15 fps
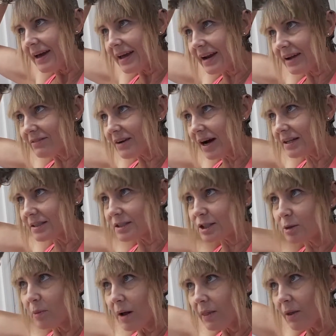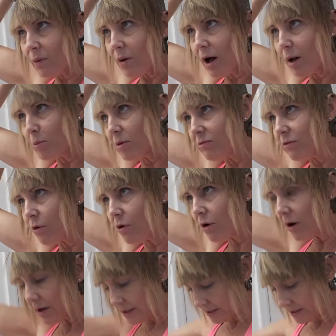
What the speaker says: And I've gotten some on the wall before,